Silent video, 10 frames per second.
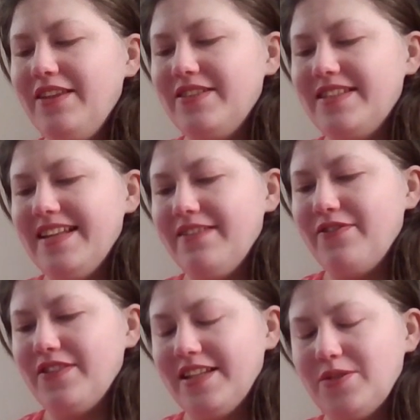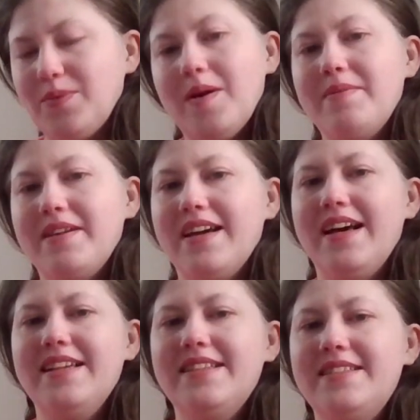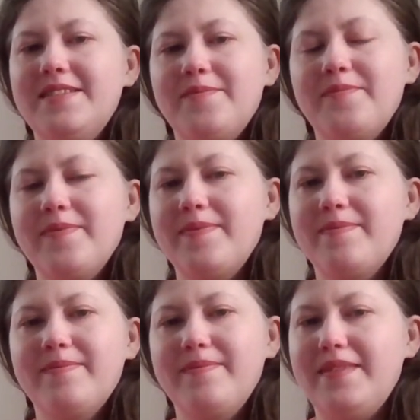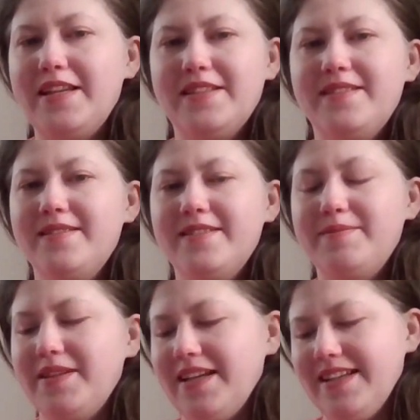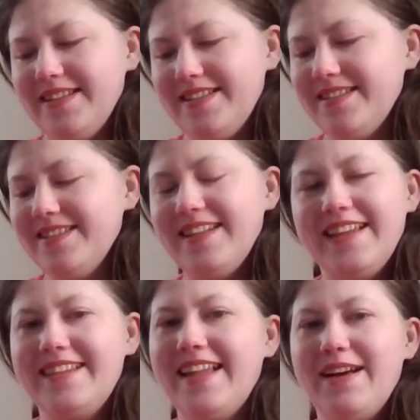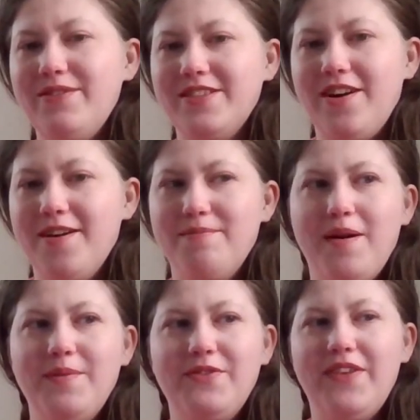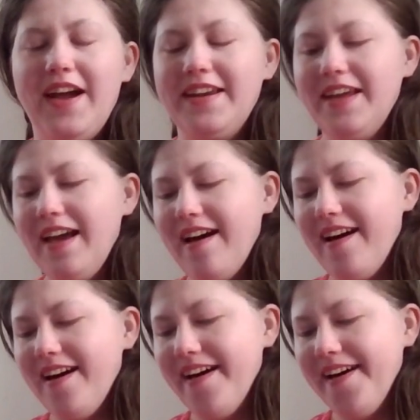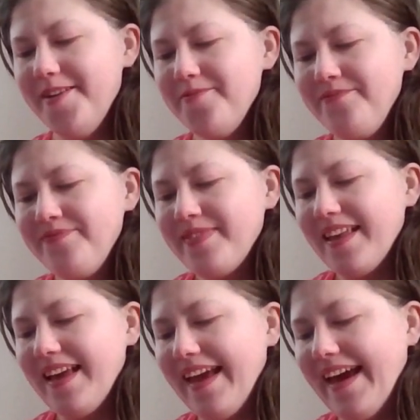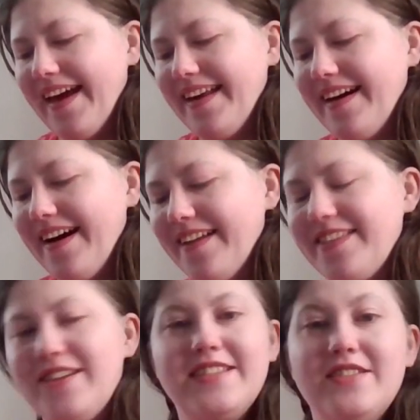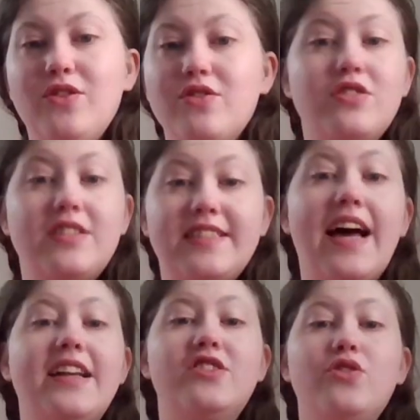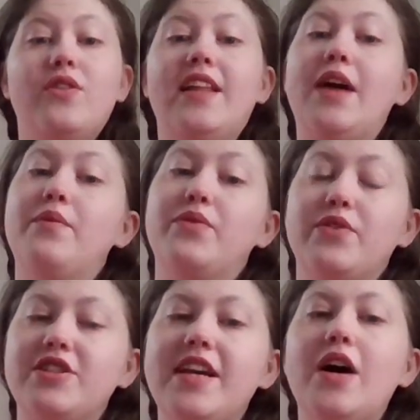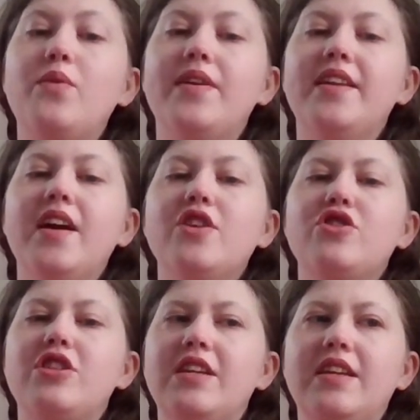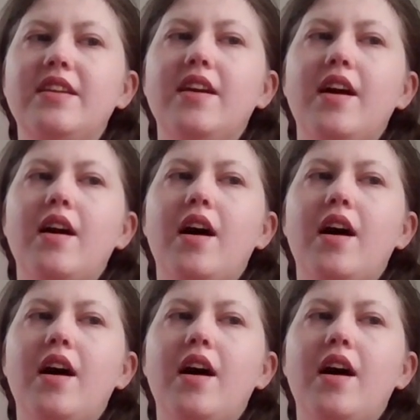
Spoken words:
using it for this one because like that was a hard prompt to find. And there's this whole side storyline with Rochelle when she